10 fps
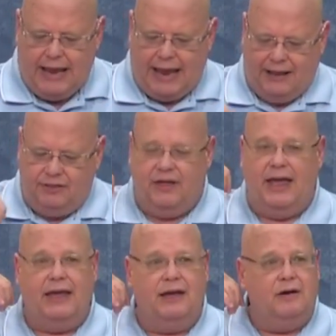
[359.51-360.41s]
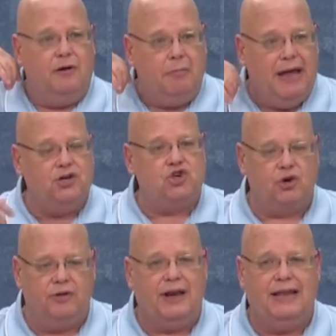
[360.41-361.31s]
and they made sure
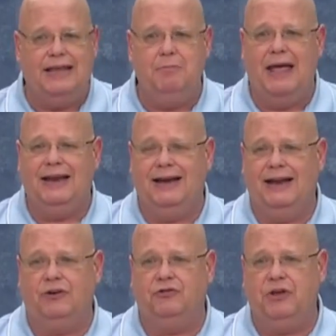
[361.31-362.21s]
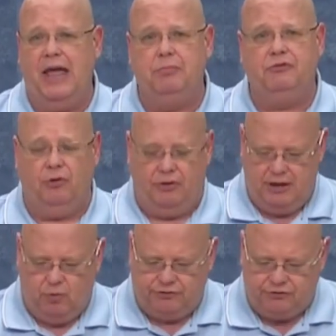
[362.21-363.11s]
that he made an escape so that he was